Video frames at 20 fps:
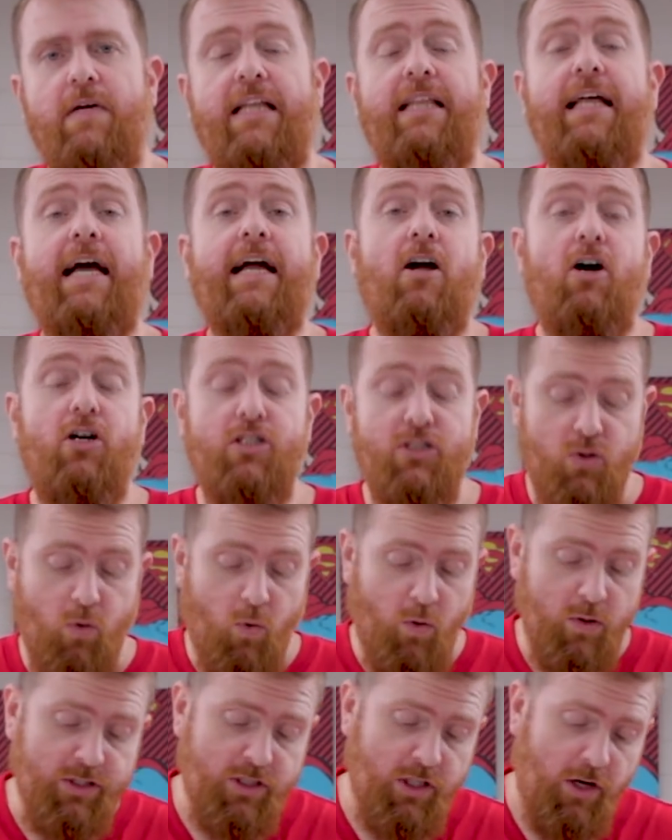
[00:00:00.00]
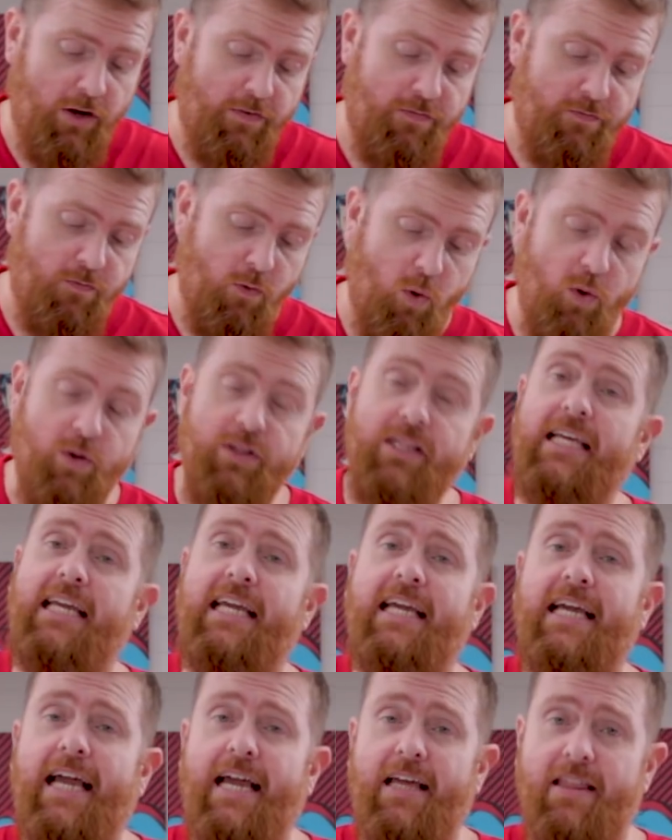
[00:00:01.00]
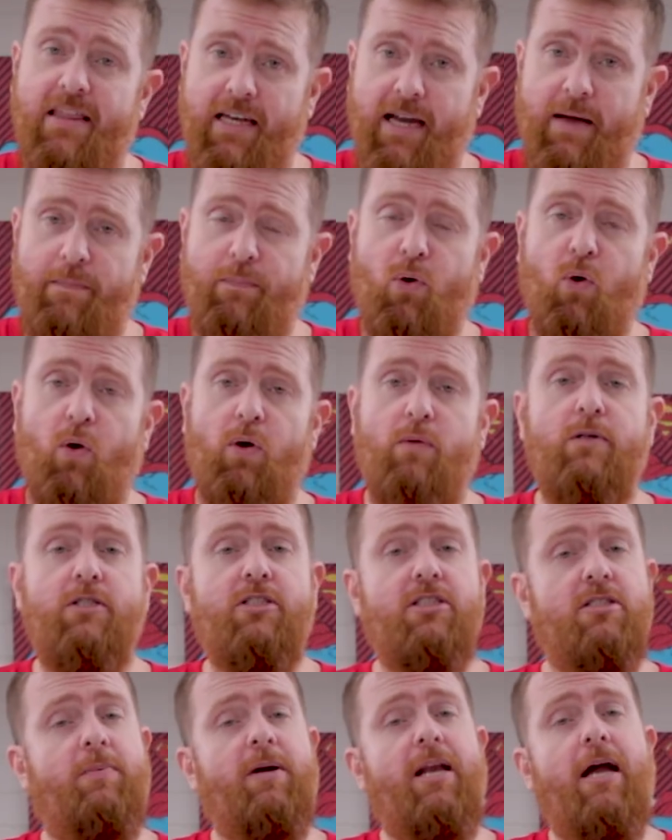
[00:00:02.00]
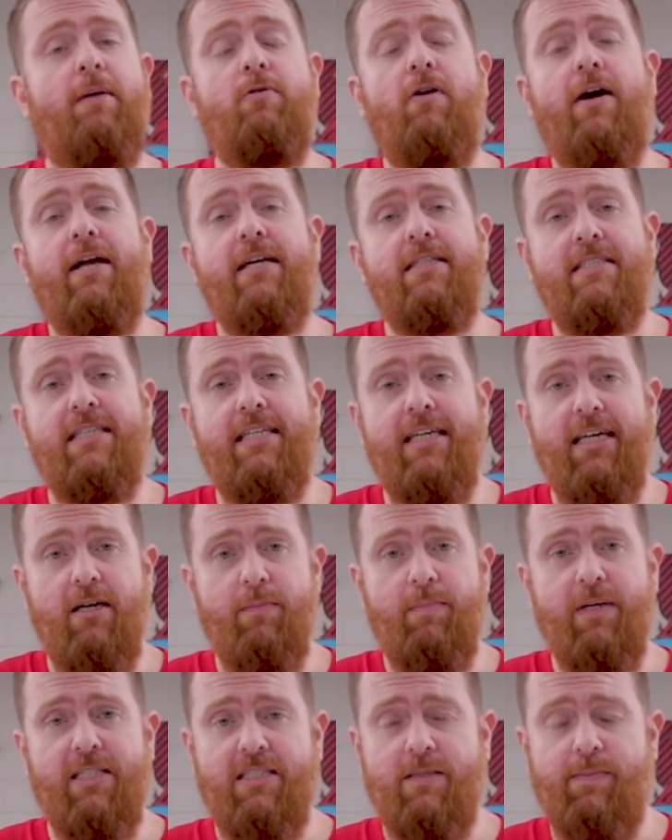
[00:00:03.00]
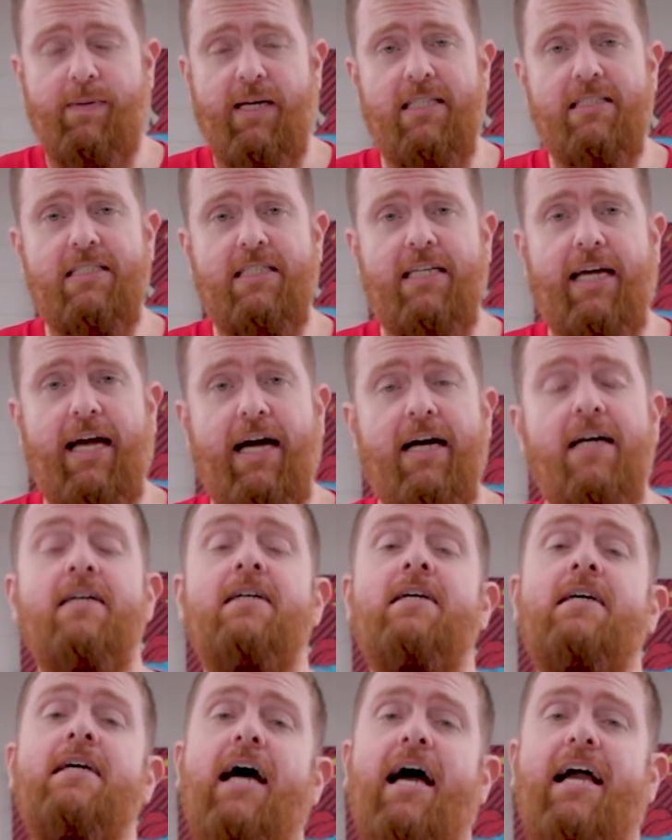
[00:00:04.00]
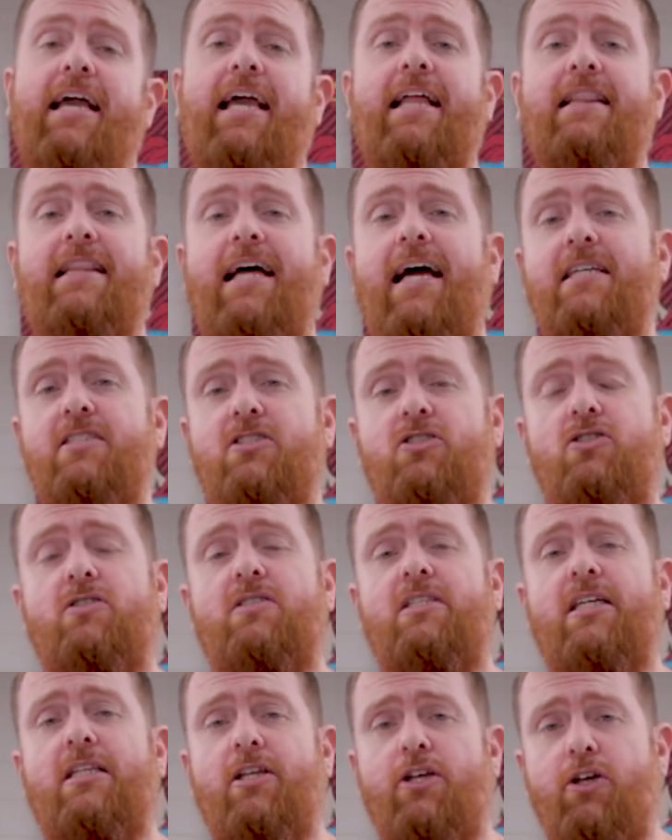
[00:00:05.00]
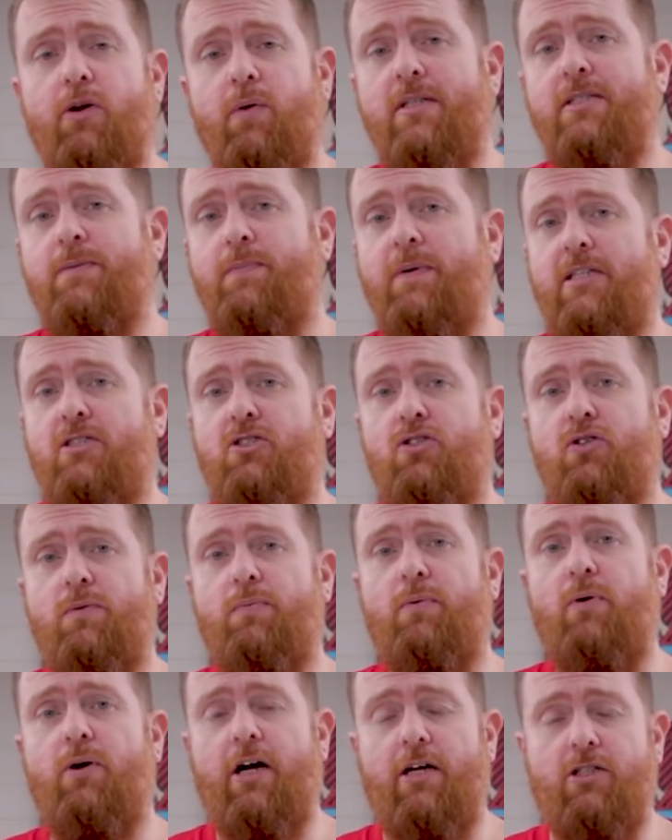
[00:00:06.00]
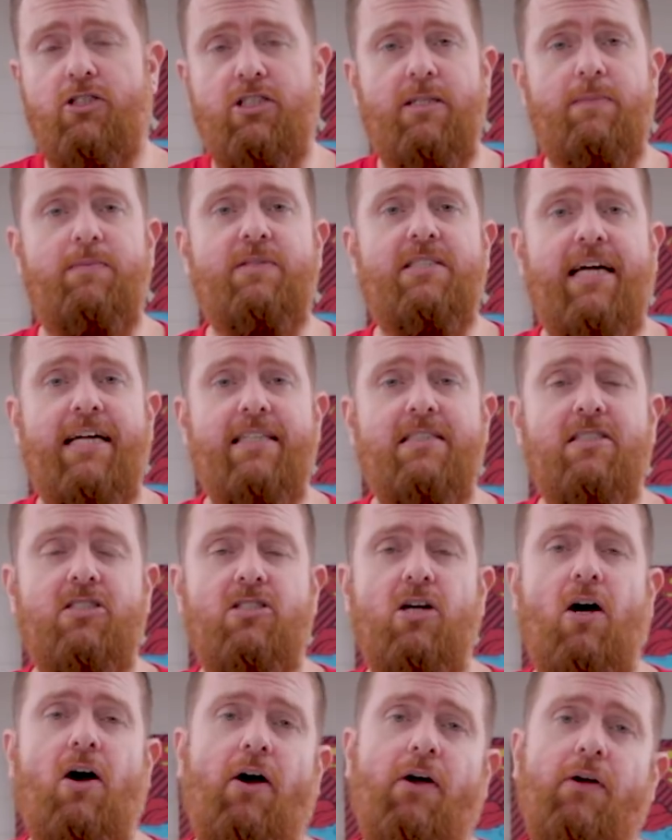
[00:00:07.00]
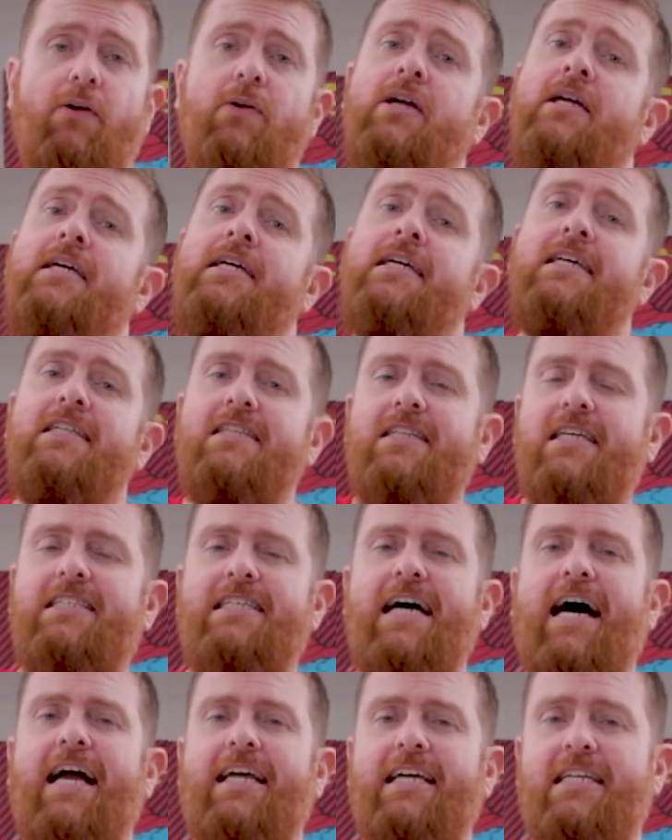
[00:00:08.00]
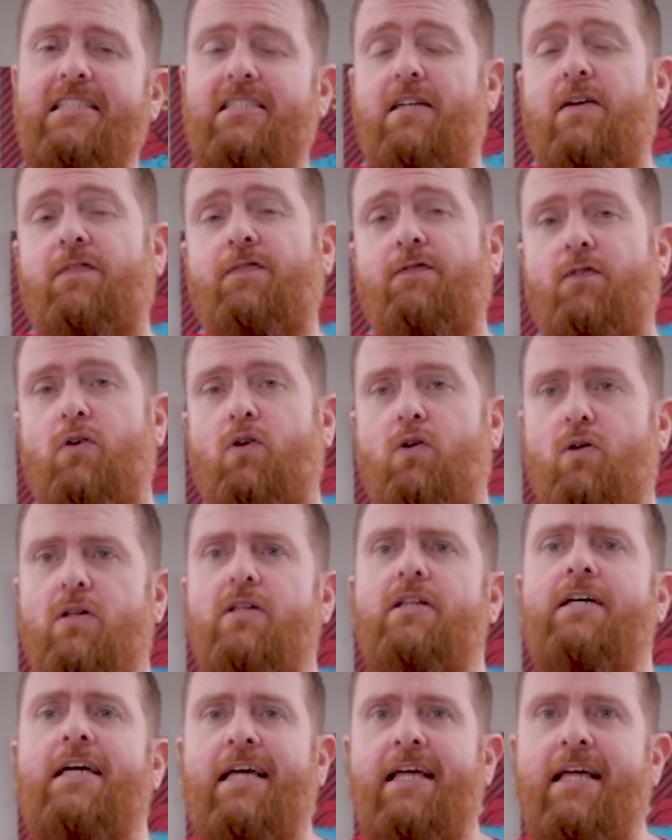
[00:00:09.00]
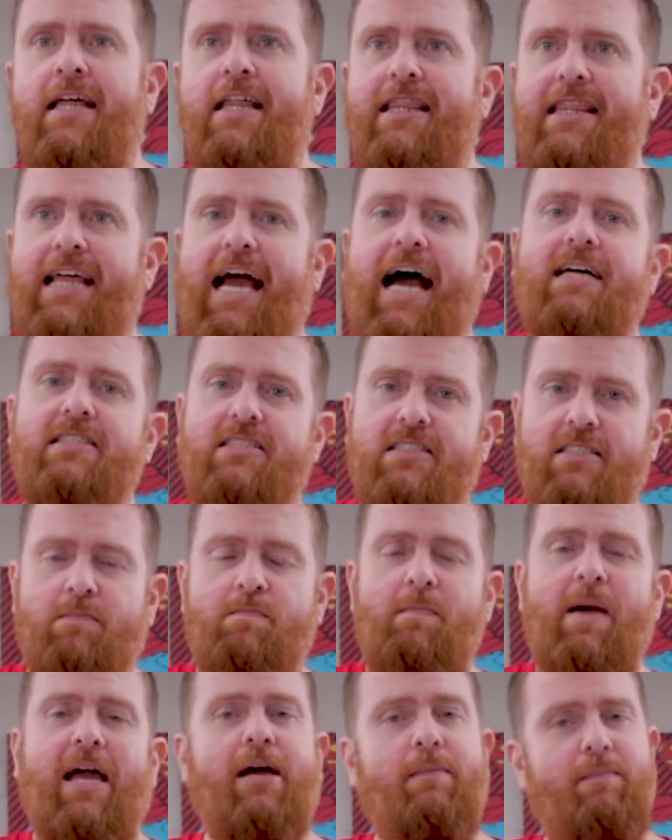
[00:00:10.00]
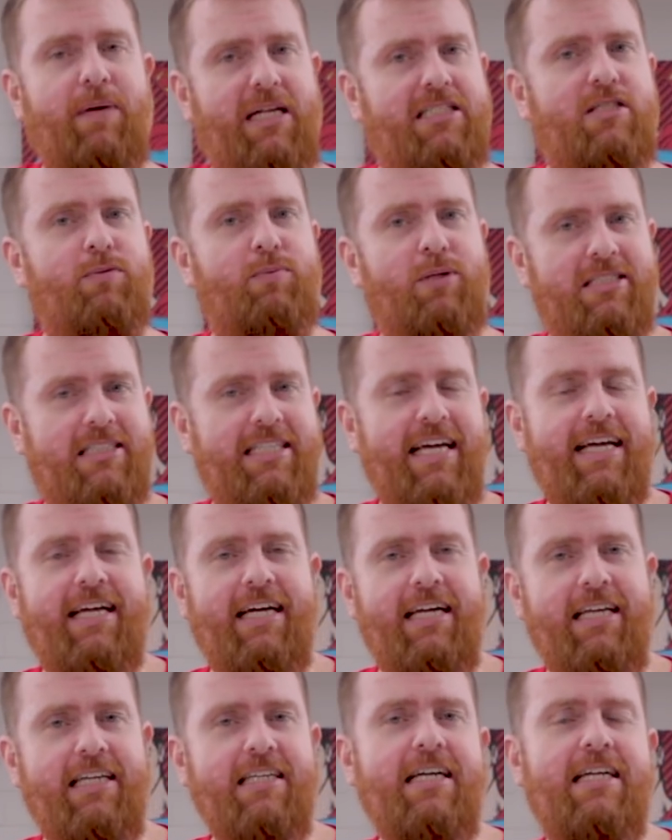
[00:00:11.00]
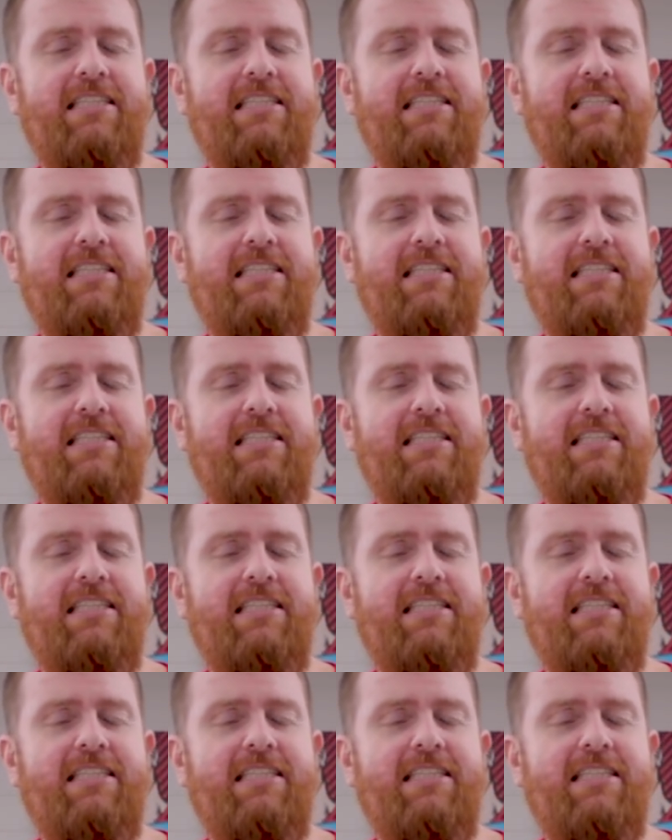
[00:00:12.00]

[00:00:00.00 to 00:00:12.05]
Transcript: And that goes also for the Ethernet port, which has been upgraded to gigabit speeds here. Again, that is using the USB 2.0 chipset, so the data isn't a full 1,000 megabits per second.